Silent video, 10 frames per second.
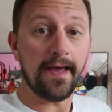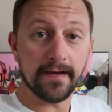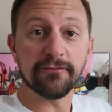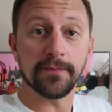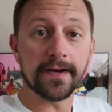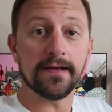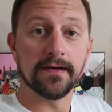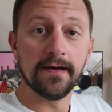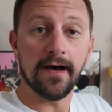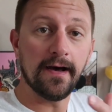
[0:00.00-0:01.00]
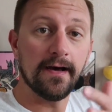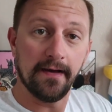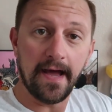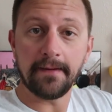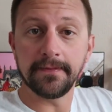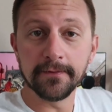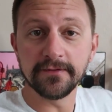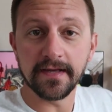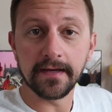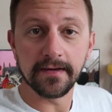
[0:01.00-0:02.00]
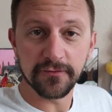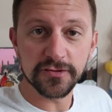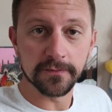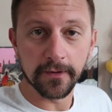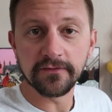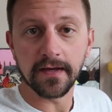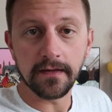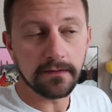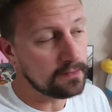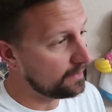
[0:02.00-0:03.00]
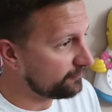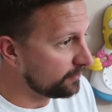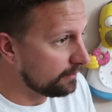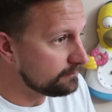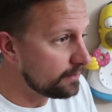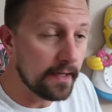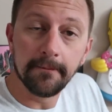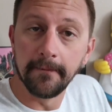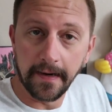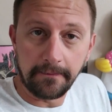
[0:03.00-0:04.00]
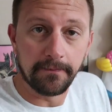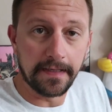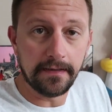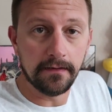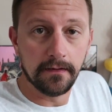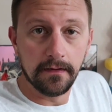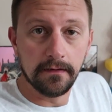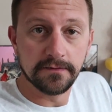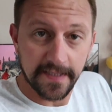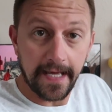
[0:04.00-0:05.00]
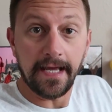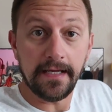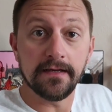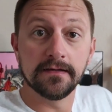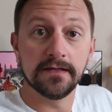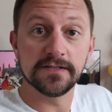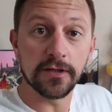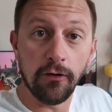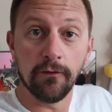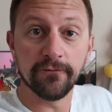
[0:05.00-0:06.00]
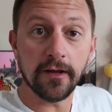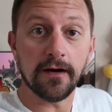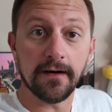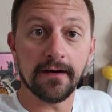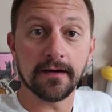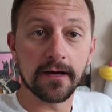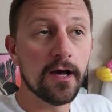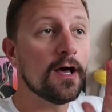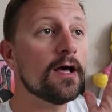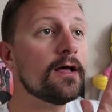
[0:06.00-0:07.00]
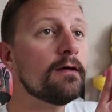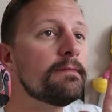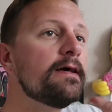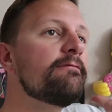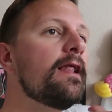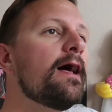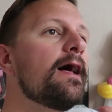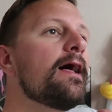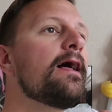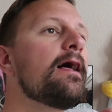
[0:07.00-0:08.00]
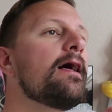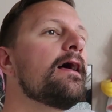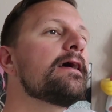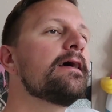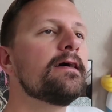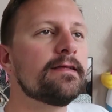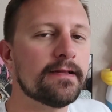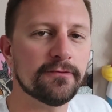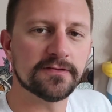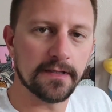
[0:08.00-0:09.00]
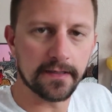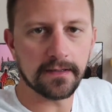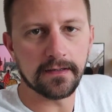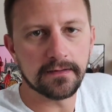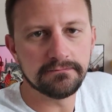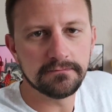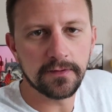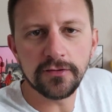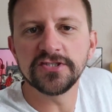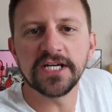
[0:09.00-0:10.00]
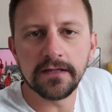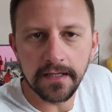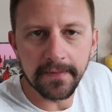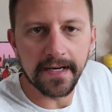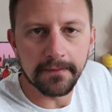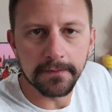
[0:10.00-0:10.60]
Hey everybody, uh, happy birthday. If it's your birthday, you never know, it might be. Today is a home vlog. Home vlog. That was like a little jingle I made